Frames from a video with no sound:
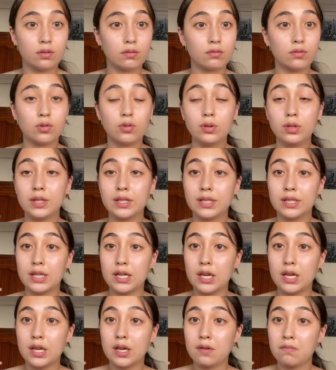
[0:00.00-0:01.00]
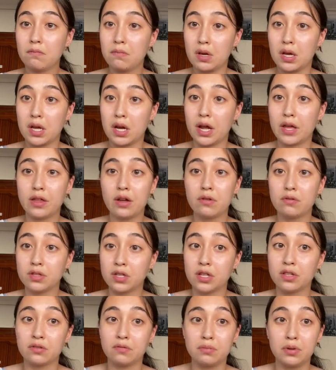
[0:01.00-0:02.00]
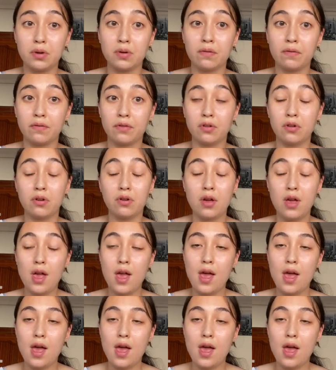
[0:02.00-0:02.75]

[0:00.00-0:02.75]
cool to see, and I thought it was also beautiful